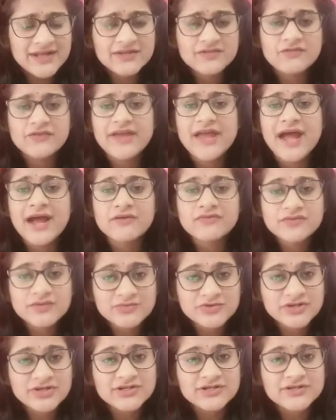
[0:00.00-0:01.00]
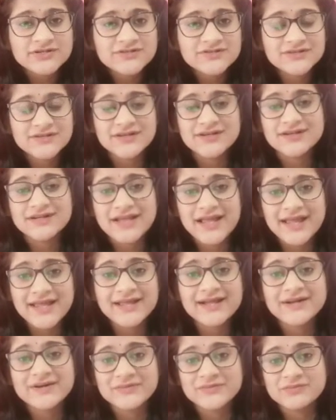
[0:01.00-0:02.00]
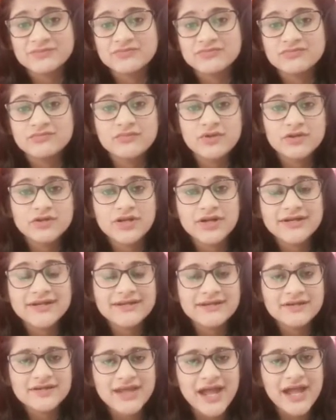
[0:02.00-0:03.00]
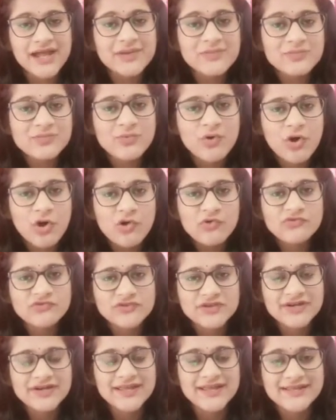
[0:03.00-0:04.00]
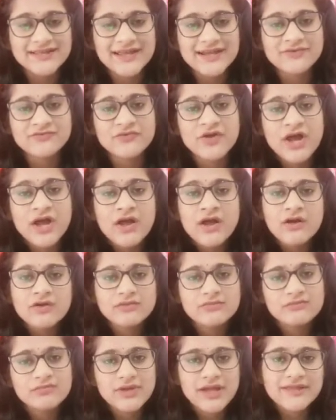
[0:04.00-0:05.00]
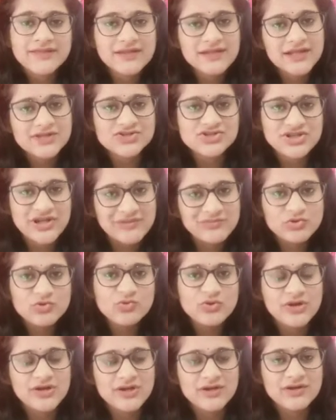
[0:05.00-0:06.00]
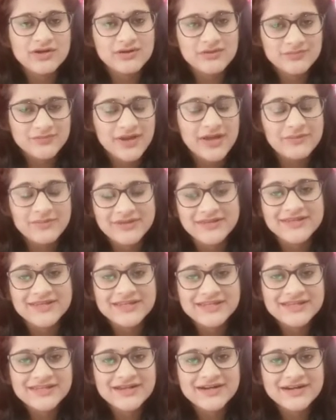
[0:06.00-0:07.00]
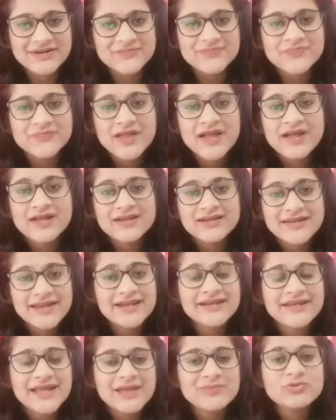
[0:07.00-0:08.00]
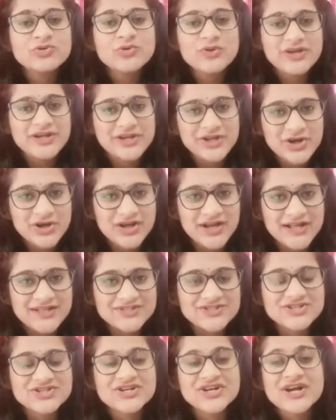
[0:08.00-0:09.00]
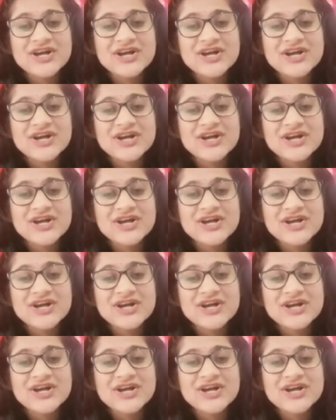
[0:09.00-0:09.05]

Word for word: we have some triggers uh, like uh, the time of the day that in the lunchtime you uh, i mean in the daytime you eat your lunch